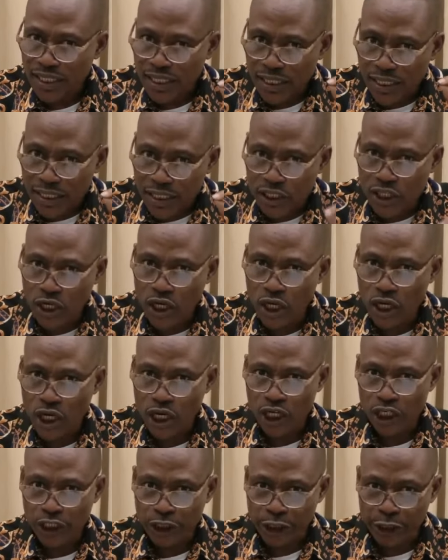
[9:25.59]

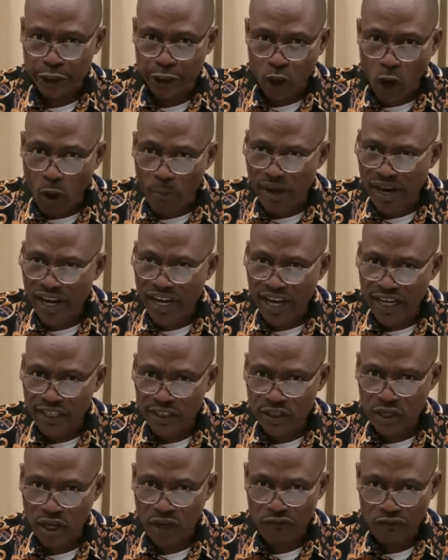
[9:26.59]
the
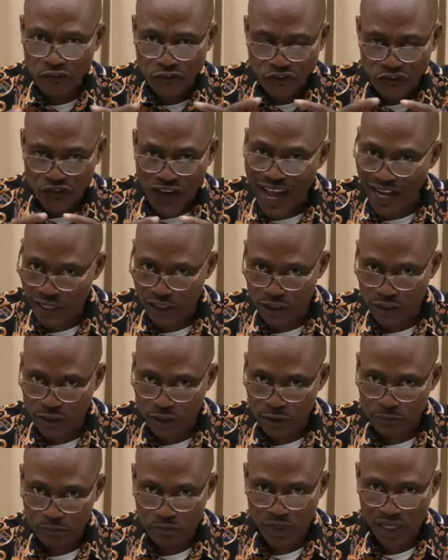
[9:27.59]
dominant
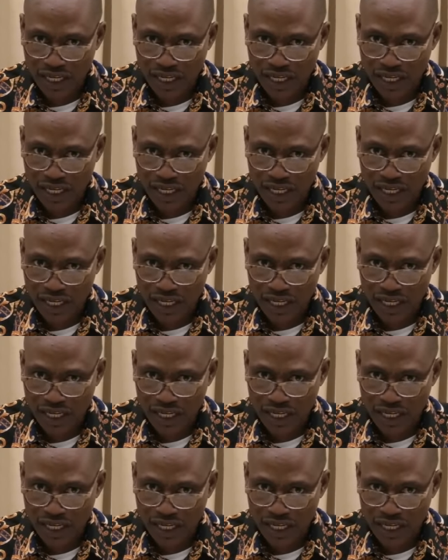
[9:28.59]
factor